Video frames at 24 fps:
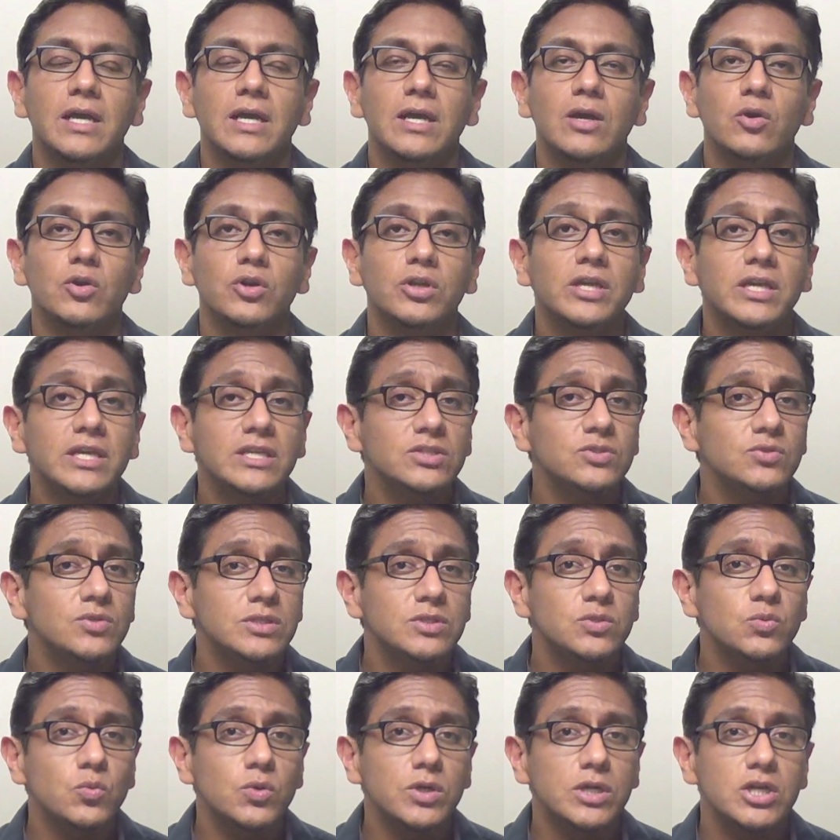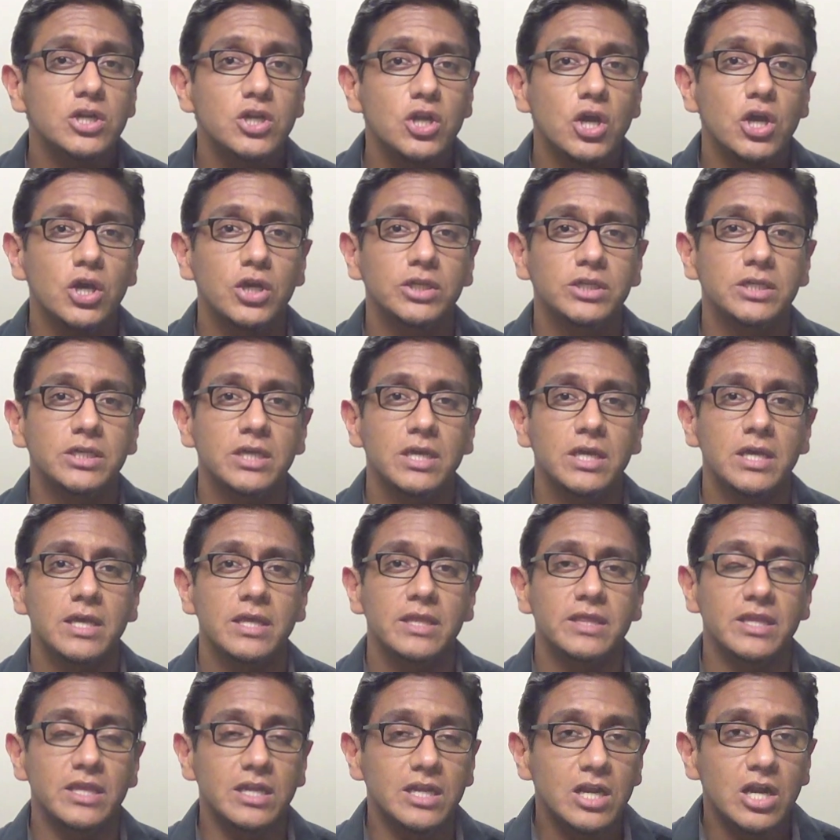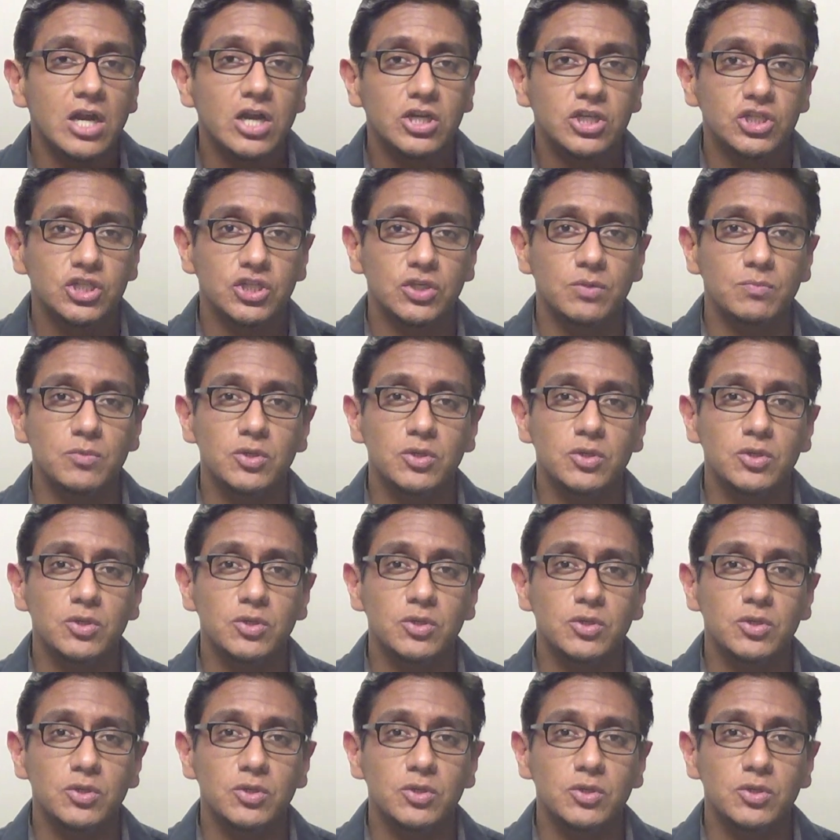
orchestras were not the large